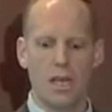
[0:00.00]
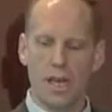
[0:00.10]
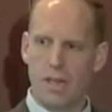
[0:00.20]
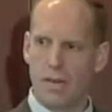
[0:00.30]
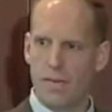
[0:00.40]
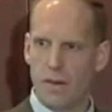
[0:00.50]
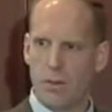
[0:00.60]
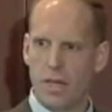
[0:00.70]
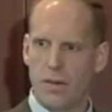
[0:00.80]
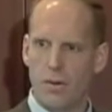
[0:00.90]
at the
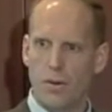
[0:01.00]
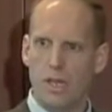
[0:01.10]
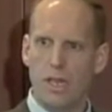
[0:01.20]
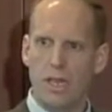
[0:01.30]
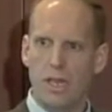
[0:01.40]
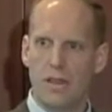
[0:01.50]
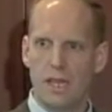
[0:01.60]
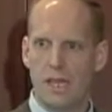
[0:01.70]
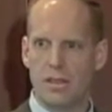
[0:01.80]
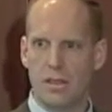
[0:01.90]
federal level and
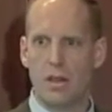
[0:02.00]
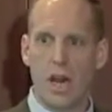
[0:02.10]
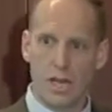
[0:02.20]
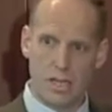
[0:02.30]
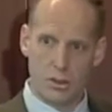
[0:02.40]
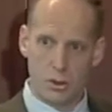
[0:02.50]
things that are not